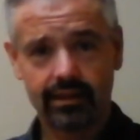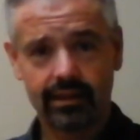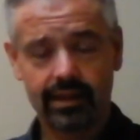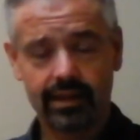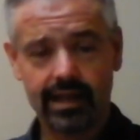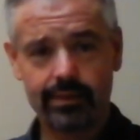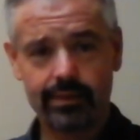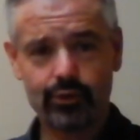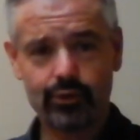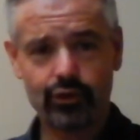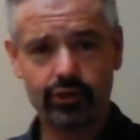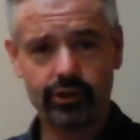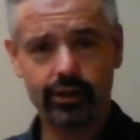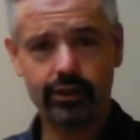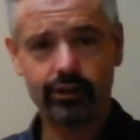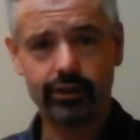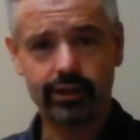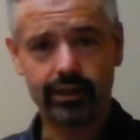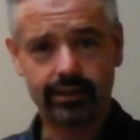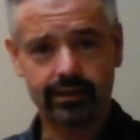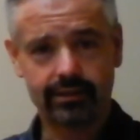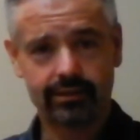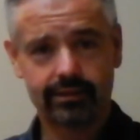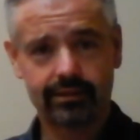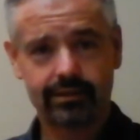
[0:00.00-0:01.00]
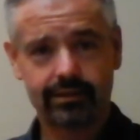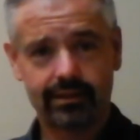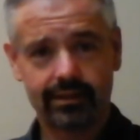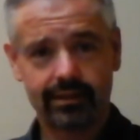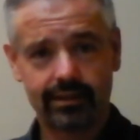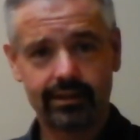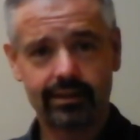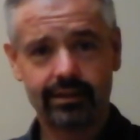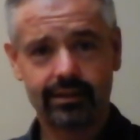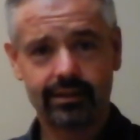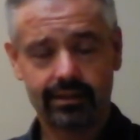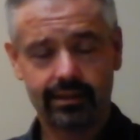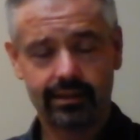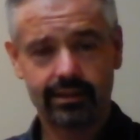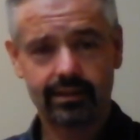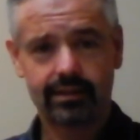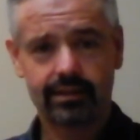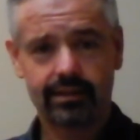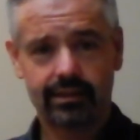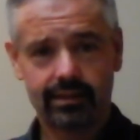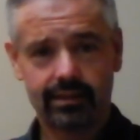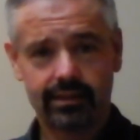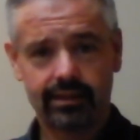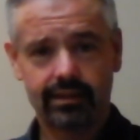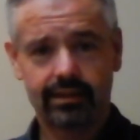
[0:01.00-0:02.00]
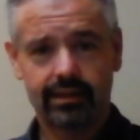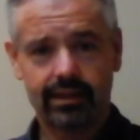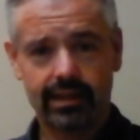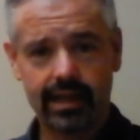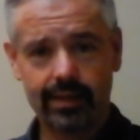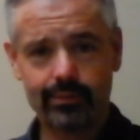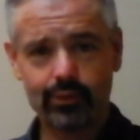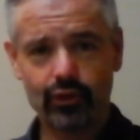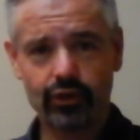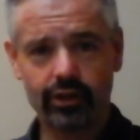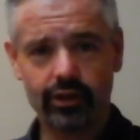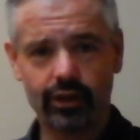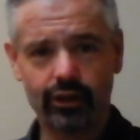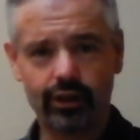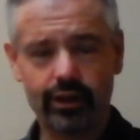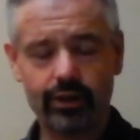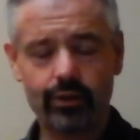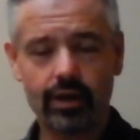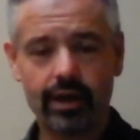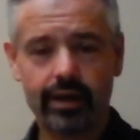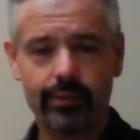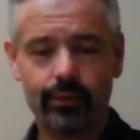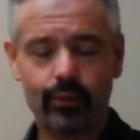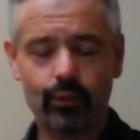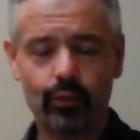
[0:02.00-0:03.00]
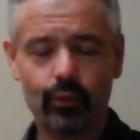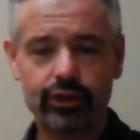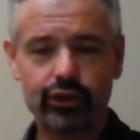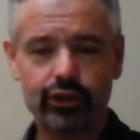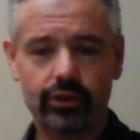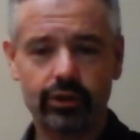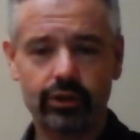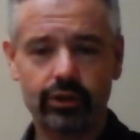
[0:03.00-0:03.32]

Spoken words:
absolutely. Absolutely. I mean,